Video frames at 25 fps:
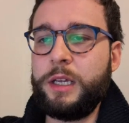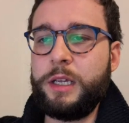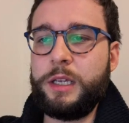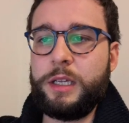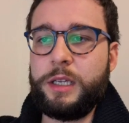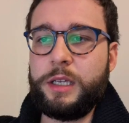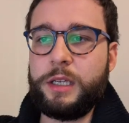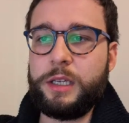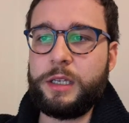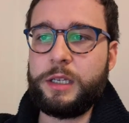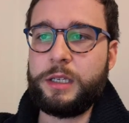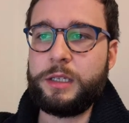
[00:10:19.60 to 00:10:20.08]

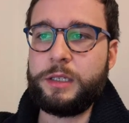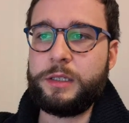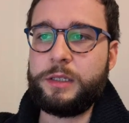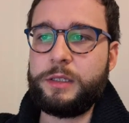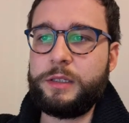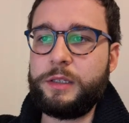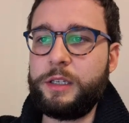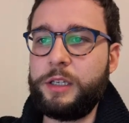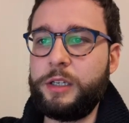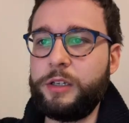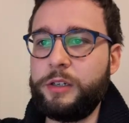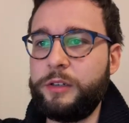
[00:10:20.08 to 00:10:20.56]

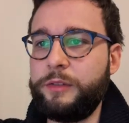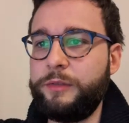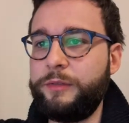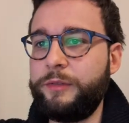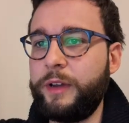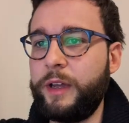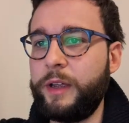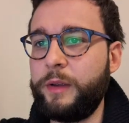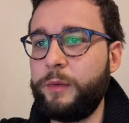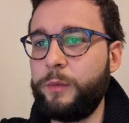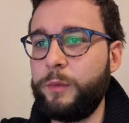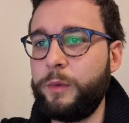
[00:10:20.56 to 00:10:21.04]
is here
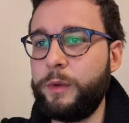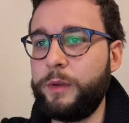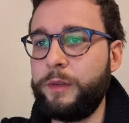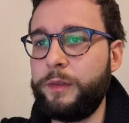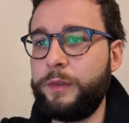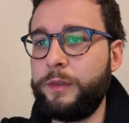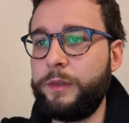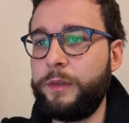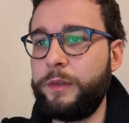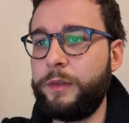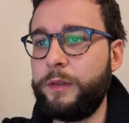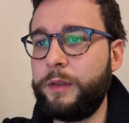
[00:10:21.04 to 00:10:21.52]
defined
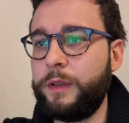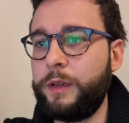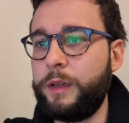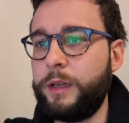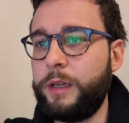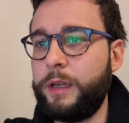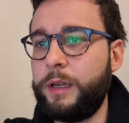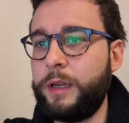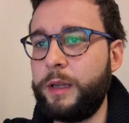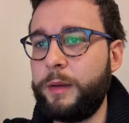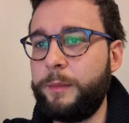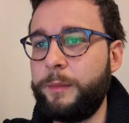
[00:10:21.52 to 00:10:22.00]
with
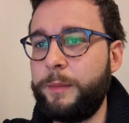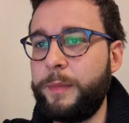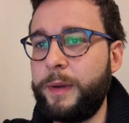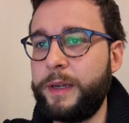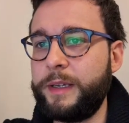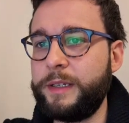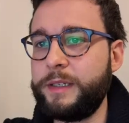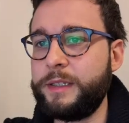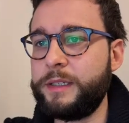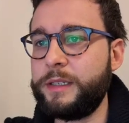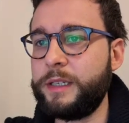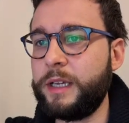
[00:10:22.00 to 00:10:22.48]
a
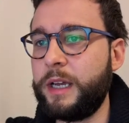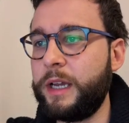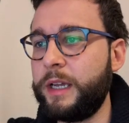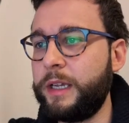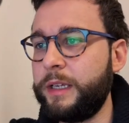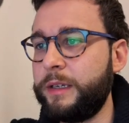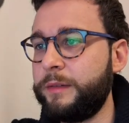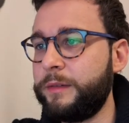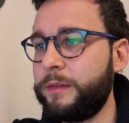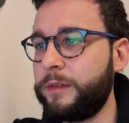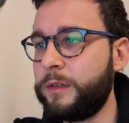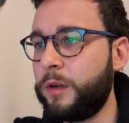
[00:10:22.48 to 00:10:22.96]
numpy
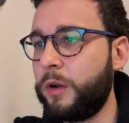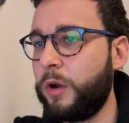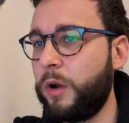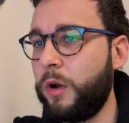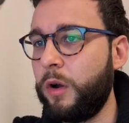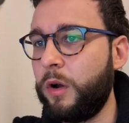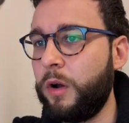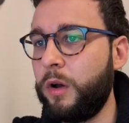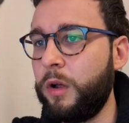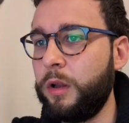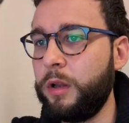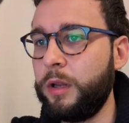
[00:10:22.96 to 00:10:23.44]
sine
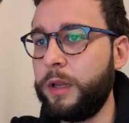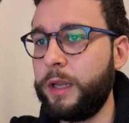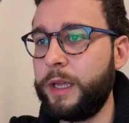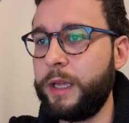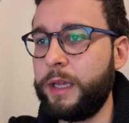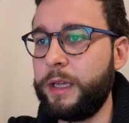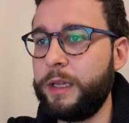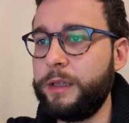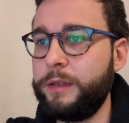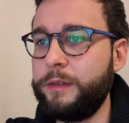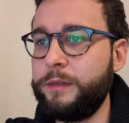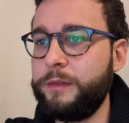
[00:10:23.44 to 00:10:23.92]
call,
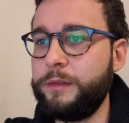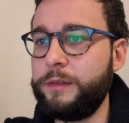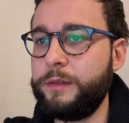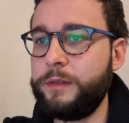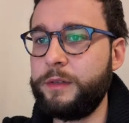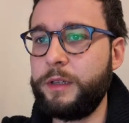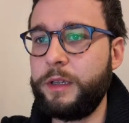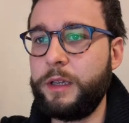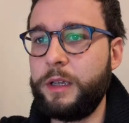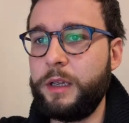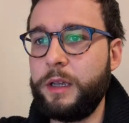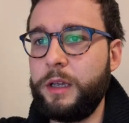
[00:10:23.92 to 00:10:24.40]
and
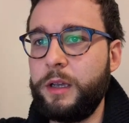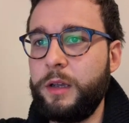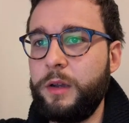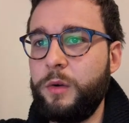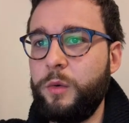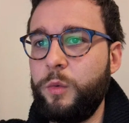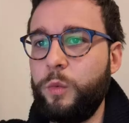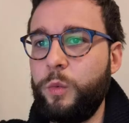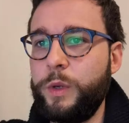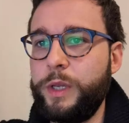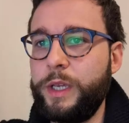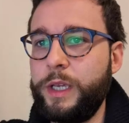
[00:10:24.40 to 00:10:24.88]

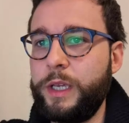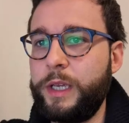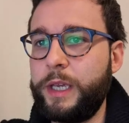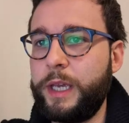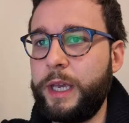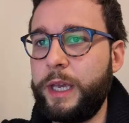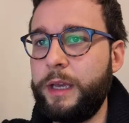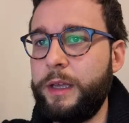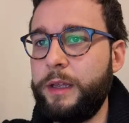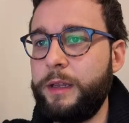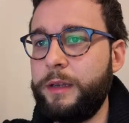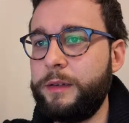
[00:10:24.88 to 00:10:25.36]
we
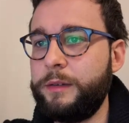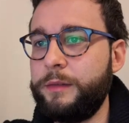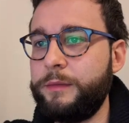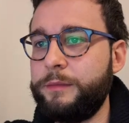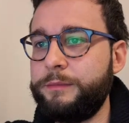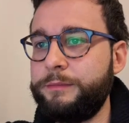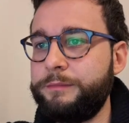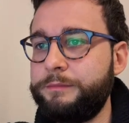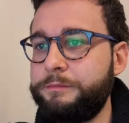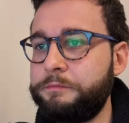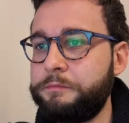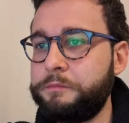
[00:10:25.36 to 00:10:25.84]
can
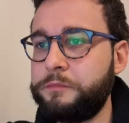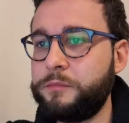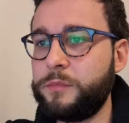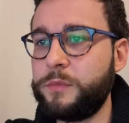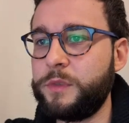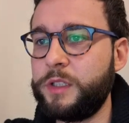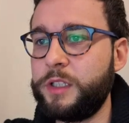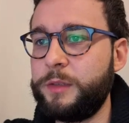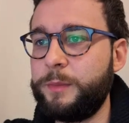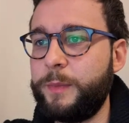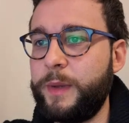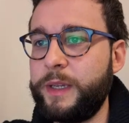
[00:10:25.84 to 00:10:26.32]

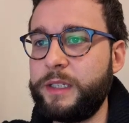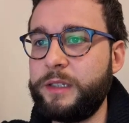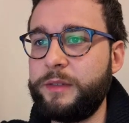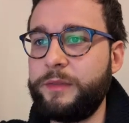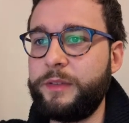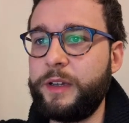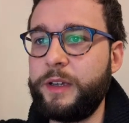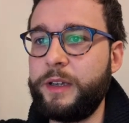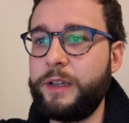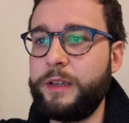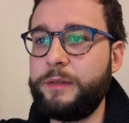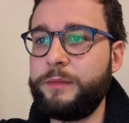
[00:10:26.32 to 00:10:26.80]

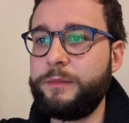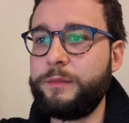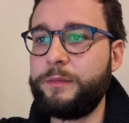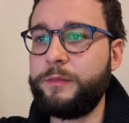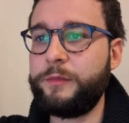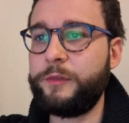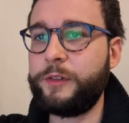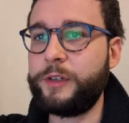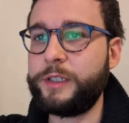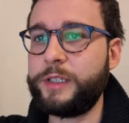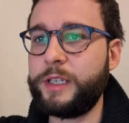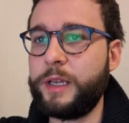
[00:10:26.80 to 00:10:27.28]
specify,
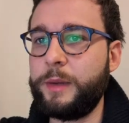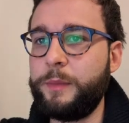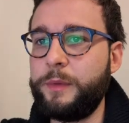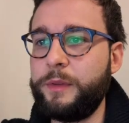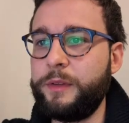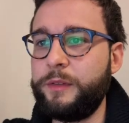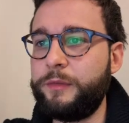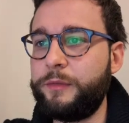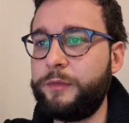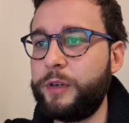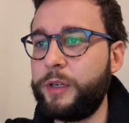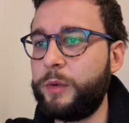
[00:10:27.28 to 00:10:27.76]
for example,
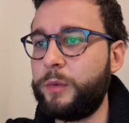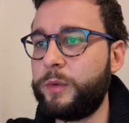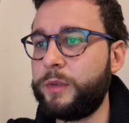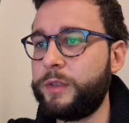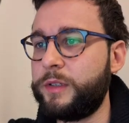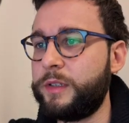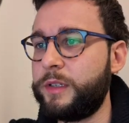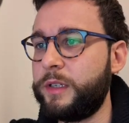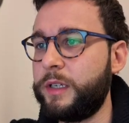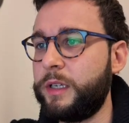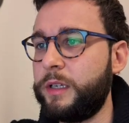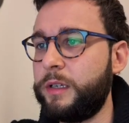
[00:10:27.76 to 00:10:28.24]
the
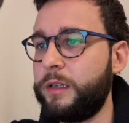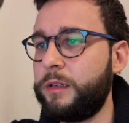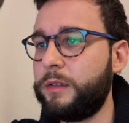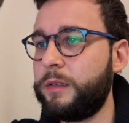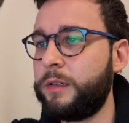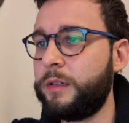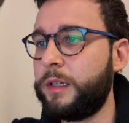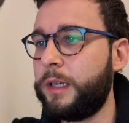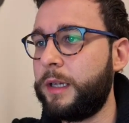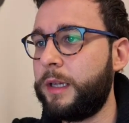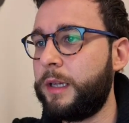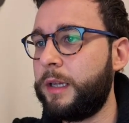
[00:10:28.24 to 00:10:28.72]
frequency,
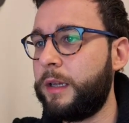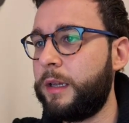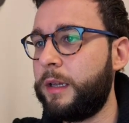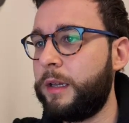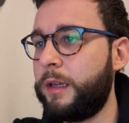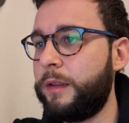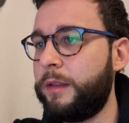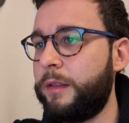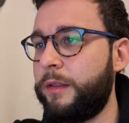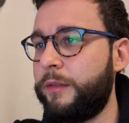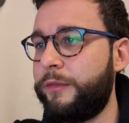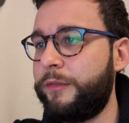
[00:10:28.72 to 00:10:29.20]

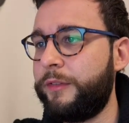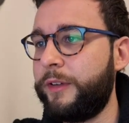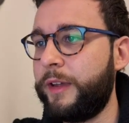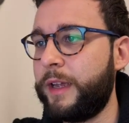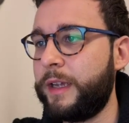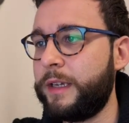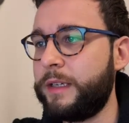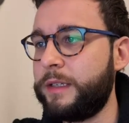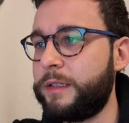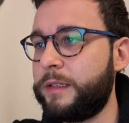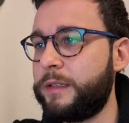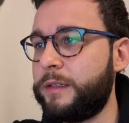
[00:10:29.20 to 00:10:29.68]
the
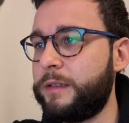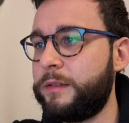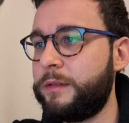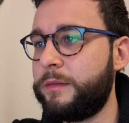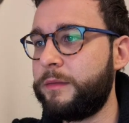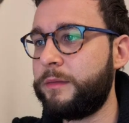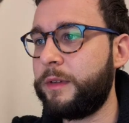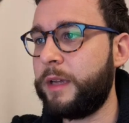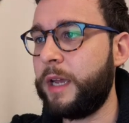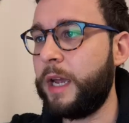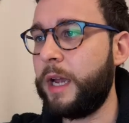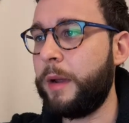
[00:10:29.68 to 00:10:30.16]
phase,
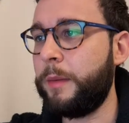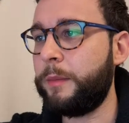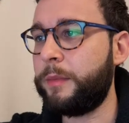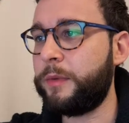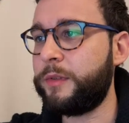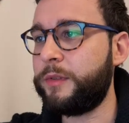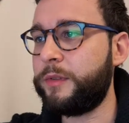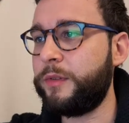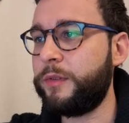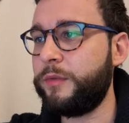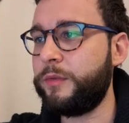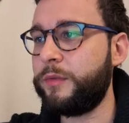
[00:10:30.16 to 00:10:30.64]

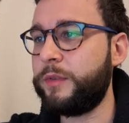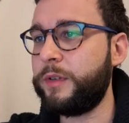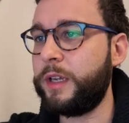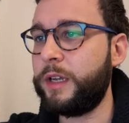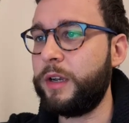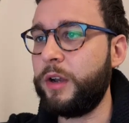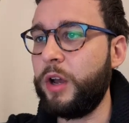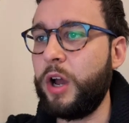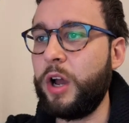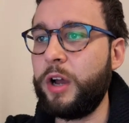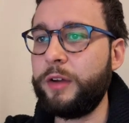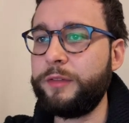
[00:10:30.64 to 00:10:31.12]
amplitude,
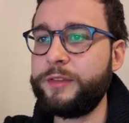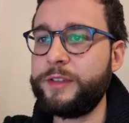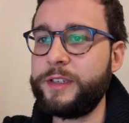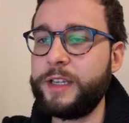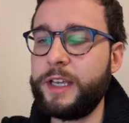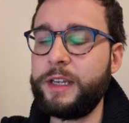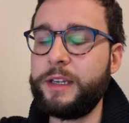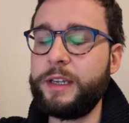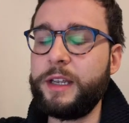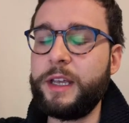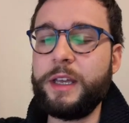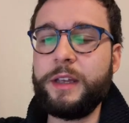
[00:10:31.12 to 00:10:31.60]
and
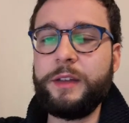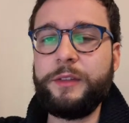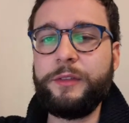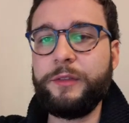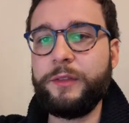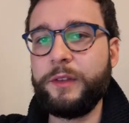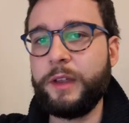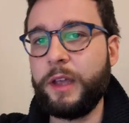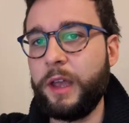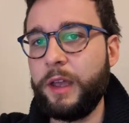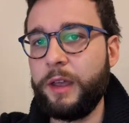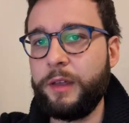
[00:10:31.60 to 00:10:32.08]
offset, and
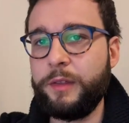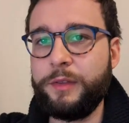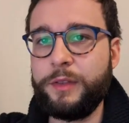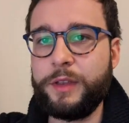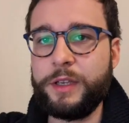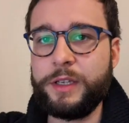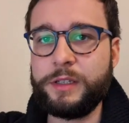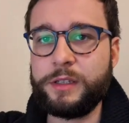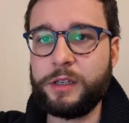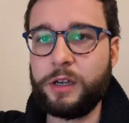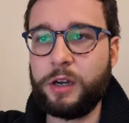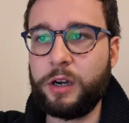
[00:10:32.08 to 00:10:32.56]

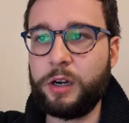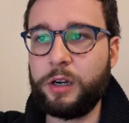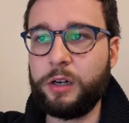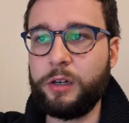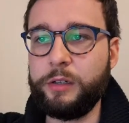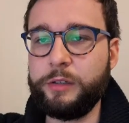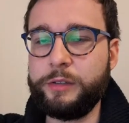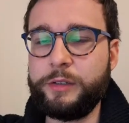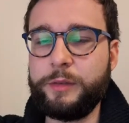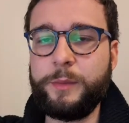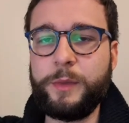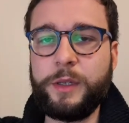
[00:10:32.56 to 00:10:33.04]
these are
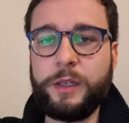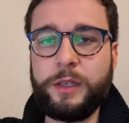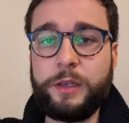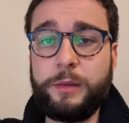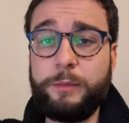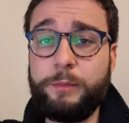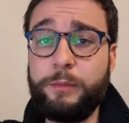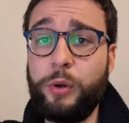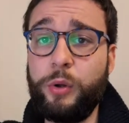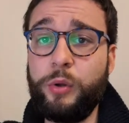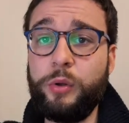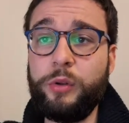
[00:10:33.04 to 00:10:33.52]
ultimately
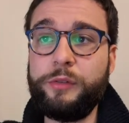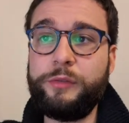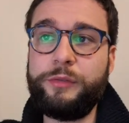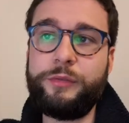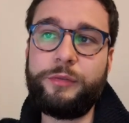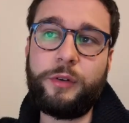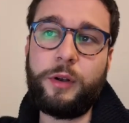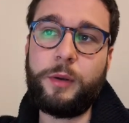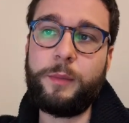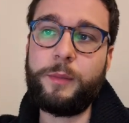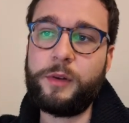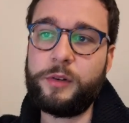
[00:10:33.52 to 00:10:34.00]
pulled
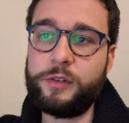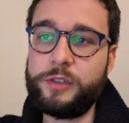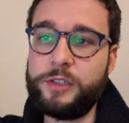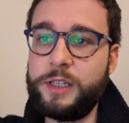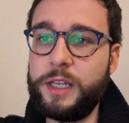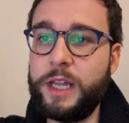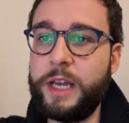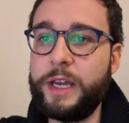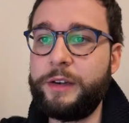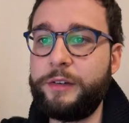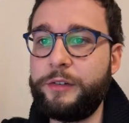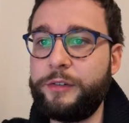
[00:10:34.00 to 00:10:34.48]
from our
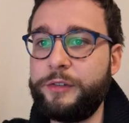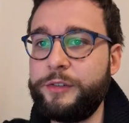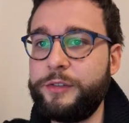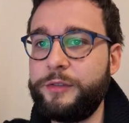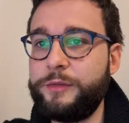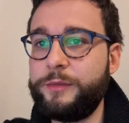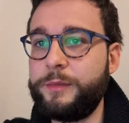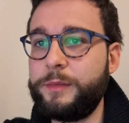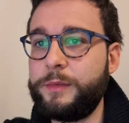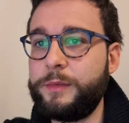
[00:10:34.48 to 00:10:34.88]
sliders.